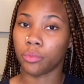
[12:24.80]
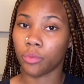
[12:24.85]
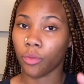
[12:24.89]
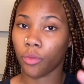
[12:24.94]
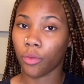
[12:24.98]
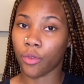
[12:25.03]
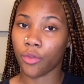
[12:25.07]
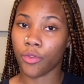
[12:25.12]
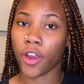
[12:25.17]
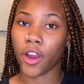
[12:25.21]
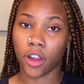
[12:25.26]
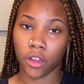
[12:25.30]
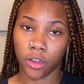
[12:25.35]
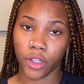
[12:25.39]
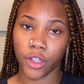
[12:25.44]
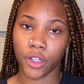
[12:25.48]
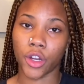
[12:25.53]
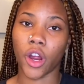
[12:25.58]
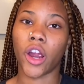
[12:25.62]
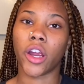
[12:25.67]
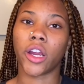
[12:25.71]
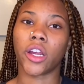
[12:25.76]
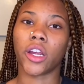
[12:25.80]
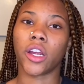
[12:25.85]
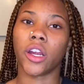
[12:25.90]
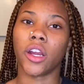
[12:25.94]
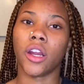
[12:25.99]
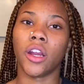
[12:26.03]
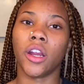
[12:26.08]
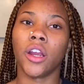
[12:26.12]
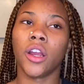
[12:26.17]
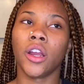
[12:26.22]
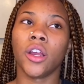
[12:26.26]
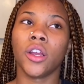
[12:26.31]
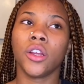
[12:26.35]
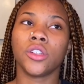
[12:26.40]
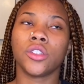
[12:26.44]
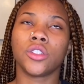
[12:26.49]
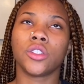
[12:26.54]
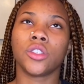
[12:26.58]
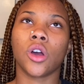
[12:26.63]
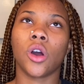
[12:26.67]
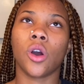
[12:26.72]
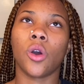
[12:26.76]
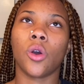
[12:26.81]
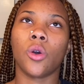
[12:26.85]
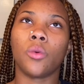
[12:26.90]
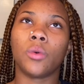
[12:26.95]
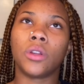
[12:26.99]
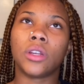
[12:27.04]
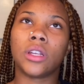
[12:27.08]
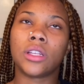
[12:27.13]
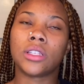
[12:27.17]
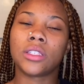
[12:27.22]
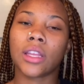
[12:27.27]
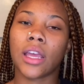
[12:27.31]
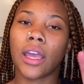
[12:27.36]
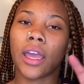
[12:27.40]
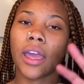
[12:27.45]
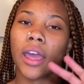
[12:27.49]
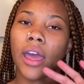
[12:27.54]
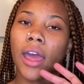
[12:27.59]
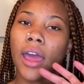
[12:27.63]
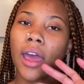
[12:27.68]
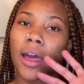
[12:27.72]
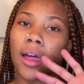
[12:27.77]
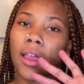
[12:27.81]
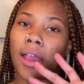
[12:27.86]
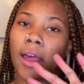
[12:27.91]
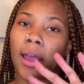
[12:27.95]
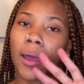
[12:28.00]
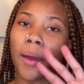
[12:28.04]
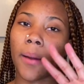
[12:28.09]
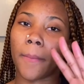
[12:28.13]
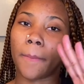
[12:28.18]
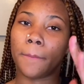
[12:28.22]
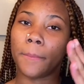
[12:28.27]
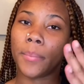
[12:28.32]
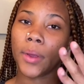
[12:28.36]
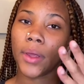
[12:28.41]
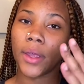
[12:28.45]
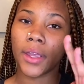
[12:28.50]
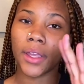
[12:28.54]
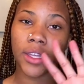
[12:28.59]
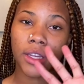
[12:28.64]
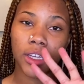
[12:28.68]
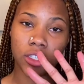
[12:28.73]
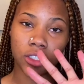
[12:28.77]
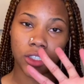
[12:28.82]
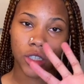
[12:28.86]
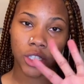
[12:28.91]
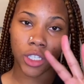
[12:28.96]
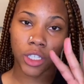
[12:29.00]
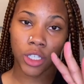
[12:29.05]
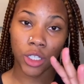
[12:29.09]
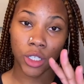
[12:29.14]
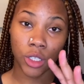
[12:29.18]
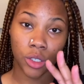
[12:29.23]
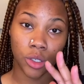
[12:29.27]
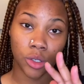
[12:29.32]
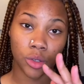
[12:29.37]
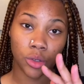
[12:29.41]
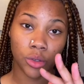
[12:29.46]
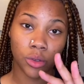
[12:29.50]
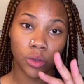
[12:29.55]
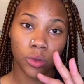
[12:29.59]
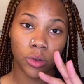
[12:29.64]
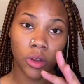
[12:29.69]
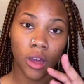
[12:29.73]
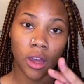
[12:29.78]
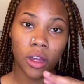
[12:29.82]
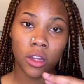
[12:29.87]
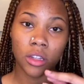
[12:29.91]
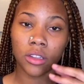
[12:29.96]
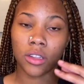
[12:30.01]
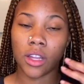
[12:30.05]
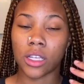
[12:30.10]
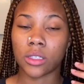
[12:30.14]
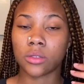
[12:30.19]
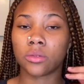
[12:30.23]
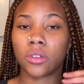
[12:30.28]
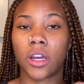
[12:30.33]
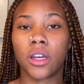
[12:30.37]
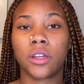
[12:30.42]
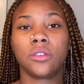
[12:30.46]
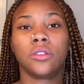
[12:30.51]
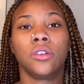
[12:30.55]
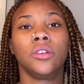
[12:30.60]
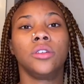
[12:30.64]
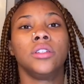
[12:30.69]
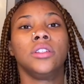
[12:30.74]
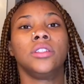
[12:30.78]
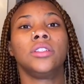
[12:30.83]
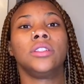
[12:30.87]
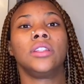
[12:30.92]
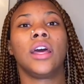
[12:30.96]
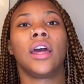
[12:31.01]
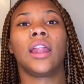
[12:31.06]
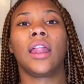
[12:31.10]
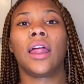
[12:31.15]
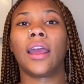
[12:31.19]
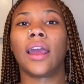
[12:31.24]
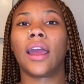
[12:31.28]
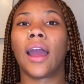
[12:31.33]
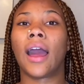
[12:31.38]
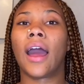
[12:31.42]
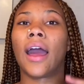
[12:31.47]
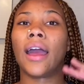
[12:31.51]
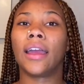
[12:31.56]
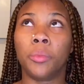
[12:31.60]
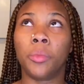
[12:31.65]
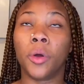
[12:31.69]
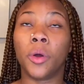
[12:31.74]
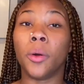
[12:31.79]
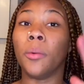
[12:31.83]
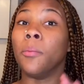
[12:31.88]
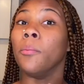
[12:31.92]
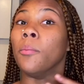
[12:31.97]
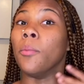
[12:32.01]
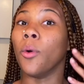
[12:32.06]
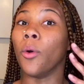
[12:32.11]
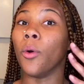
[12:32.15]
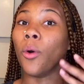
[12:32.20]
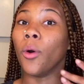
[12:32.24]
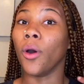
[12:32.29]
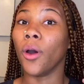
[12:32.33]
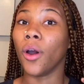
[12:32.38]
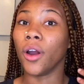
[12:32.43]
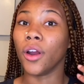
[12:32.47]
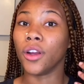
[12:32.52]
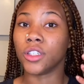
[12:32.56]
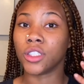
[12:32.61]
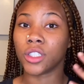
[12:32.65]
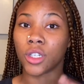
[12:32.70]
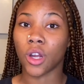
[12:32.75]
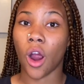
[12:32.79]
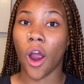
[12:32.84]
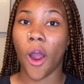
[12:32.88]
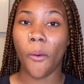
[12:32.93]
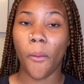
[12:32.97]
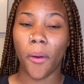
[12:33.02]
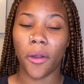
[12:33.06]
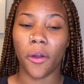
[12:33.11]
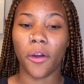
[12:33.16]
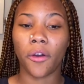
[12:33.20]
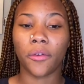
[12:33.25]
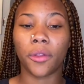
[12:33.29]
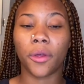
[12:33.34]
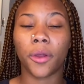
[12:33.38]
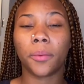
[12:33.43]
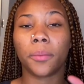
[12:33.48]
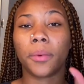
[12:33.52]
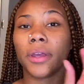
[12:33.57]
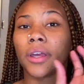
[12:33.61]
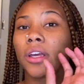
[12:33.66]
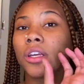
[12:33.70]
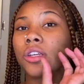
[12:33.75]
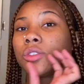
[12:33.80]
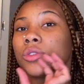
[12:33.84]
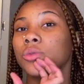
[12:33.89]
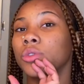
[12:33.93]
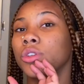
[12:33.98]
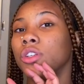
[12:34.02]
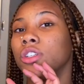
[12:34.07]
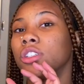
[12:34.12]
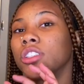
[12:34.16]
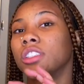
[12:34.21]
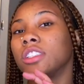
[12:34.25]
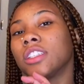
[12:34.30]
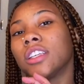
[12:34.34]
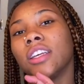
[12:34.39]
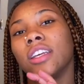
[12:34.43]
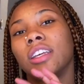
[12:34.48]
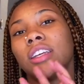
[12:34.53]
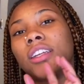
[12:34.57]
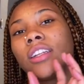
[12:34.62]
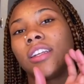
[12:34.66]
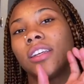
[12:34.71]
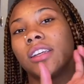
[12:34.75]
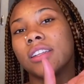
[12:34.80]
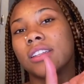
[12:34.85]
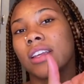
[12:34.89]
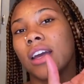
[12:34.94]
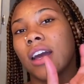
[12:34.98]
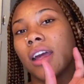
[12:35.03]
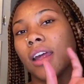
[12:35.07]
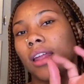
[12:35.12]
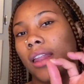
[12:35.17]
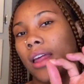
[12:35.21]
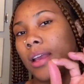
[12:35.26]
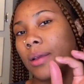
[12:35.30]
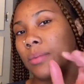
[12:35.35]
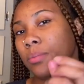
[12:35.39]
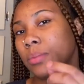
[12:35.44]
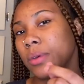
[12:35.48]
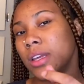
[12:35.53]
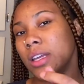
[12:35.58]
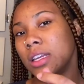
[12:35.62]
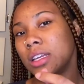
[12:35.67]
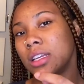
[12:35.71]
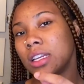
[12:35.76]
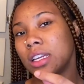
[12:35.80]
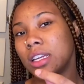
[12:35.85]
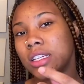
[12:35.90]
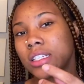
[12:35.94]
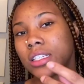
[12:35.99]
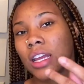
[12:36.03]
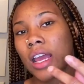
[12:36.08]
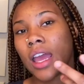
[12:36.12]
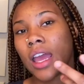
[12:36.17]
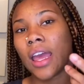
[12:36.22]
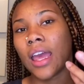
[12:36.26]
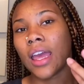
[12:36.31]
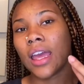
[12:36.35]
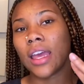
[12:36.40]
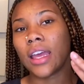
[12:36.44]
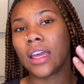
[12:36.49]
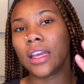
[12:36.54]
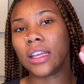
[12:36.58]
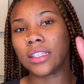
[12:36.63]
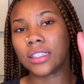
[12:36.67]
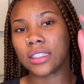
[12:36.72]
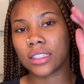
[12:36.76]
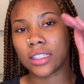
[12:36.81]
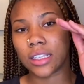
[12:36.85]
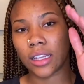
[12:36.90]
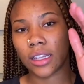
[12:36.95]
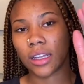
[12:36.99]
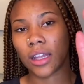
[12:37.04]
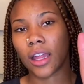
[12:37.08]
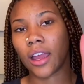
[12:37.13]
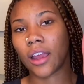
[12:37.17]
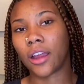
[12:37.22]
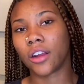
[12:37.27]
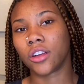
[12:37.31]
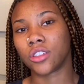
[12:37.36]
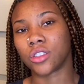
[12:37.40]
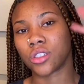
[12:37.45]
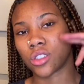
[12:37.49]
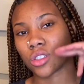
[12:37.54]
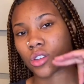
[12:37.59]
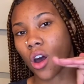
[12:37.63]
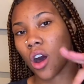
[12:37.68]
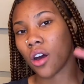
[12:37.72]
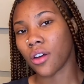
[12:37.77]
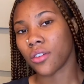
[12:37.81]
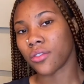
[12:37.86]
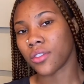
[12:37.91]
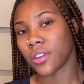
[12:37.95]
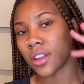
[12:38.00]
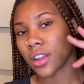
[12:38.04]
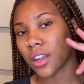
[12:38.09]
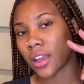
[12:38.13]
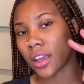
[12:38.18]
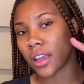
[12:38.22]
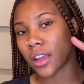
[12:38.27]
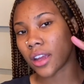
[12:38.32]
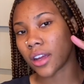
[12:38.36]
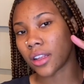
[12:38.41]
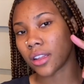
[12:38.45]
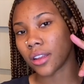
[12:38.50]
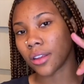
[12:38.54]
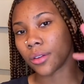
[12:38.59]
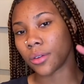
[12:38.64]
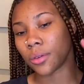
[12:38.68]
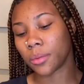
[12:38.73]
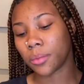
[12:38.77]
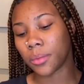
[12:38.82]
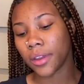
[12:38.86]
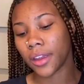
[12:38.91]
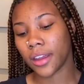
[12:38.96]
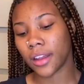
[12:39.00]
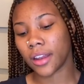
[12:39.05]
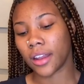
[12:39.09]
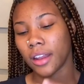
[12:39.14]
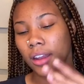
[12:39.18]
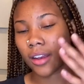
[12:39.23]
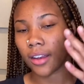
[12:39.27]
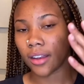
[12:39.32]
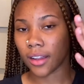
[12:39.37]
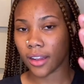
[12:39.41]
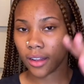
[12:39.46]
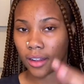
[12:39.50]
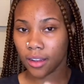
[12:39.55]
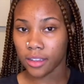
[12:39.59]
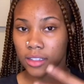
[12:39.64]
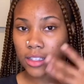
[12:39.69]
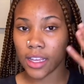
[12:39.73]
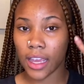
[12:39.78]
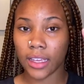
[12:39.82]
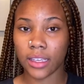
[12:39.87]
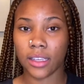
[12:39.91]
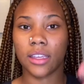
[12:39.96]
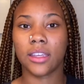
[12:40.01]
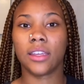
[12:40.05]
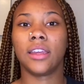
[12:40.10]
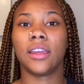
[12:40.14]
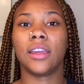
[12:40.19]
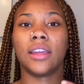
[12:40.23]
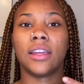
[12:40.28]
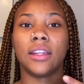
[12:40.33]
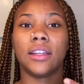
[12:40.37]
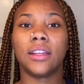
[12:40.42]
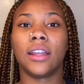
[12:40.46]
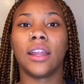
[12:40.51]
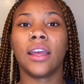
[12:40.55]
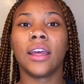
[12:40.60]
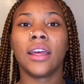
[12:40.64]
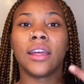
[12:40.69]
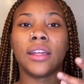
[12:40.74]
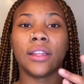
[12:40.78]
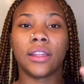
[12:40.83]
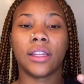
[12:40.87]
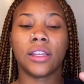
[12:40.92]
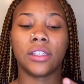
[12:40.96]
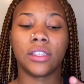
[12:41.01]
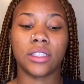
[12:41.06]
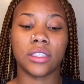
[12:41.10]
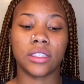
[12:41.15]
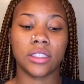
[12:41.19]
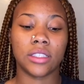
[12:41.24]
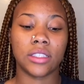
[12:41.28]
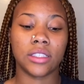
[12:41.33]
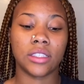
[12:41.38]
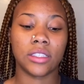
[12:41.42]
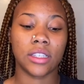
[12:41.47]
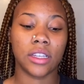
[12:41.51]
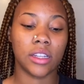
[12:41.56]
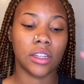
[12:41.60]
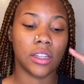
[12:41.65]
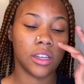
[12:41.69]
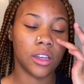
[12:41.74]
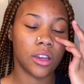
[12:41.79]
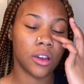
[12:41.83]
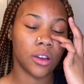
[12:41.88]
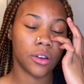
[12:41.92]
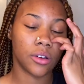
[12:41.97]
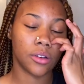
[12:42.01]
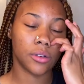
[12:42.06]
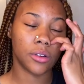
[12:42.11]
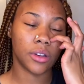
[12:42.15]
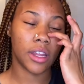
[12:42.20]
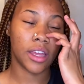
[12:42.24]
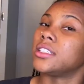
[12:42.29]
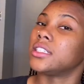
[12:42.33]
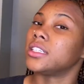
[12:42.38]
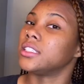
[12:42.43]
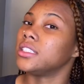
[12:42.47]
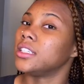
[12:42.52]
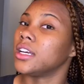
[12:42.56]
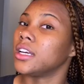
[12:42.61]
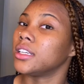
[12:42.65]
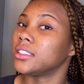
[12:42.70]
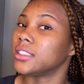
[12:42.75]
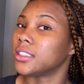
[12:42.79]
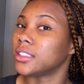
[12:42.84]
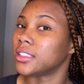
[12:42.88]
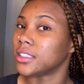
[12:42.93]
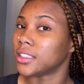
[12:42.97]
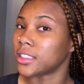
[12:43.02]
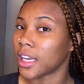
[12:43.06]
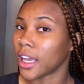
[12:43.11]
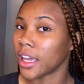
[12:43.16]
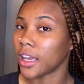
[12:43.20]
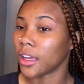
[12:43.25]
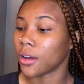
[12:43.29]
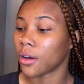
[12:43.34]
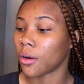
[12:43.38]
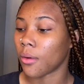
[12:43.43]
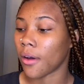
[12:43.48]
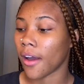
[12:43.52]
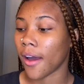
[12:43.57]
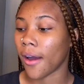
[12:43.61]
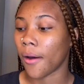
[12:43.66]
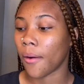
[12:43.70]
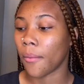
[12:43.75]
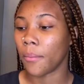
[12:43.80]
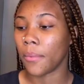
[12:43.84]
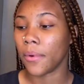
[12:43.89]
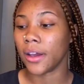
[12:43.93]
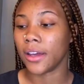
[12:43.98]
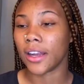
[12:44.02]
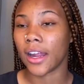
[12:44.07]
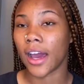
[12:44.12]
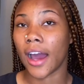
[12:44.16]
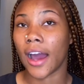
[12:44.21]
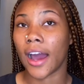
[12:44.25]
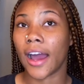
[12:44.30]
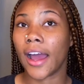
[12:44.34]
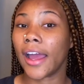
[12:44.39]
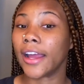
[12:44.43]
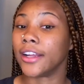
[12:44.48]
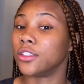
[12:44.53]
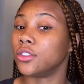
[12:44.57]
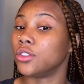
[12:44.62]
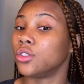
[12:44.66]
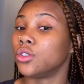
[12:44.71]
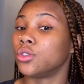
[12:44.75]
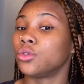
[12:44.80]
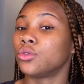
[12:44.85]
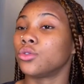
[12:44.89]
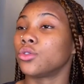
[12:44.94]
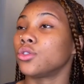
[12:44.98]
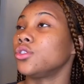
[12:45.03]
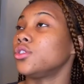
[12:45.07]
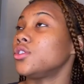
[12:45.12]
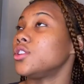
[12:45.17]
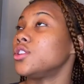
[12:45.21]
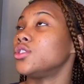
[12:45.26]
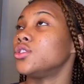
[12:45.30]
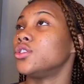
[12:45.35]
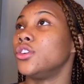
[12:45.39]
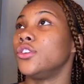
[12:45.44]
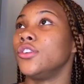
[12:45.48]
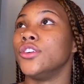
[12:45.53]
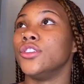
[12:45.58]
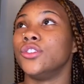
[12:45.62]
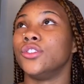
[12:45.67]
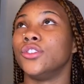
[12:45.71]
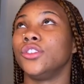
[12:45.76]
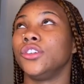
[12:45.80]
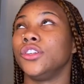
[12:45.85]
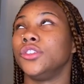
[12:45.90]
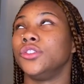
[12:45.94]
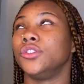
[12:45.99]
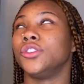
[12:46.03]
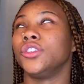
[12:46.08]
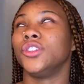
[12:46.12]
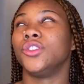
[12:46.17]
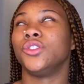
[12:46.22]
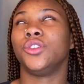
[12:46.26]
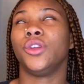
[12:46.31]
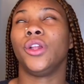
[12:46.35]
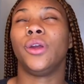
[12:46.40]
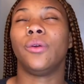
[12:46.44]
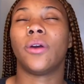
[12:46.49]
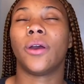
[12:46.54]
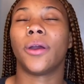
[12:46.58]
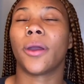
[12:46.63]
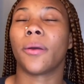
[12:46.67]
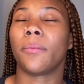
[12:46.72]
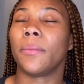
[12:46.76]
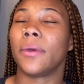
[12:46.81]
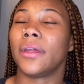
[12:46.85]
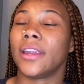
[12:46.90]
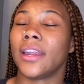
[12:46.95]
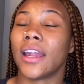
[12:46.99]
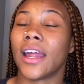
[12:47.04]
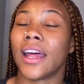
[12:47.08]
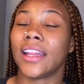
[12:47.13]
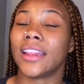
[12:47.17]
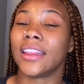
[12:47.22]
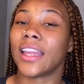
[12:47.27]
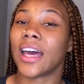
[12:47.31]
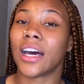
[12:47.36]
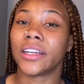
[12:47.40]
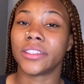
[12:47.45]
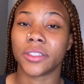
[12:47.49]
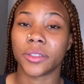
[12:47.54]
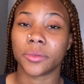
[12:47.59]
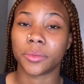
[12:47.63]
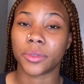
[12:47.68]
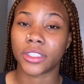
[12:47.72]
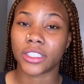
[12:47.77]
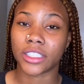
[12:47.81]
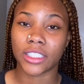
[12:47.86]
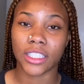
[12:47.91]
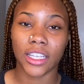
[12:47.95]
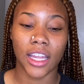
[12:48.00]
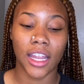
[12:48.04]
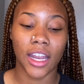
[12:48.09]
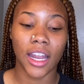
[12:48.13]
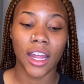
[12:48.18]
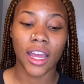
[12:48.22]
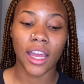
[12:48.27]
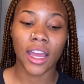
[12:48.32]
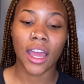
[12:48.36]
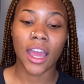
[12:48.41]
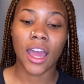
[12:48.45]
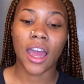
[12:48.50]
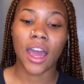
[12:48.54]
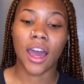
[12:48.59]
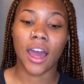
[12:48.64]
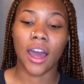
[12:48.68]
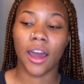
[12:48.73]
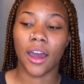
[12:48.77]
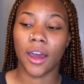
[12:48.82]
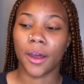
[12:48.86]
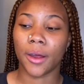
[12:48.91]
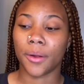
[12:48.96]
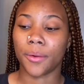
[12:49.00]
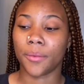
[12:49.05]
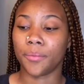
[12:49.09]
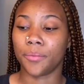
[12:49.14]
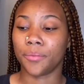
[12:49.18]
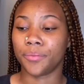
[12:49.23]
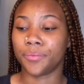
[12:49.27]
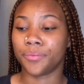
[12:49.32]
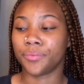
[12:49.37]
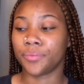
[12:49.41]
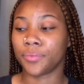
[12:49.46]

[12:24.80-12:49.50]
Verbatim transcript: fairly darker. So when it's like like a pinkish hue, that's why I noticed that like I put more ScarAway on there because when your skin gets kind of like pinkish, it's the layer softening a little bit and taking in the silicone. It does take a while, but I truly, truly, truly, truly, truly recommend it a thousand percent. Um,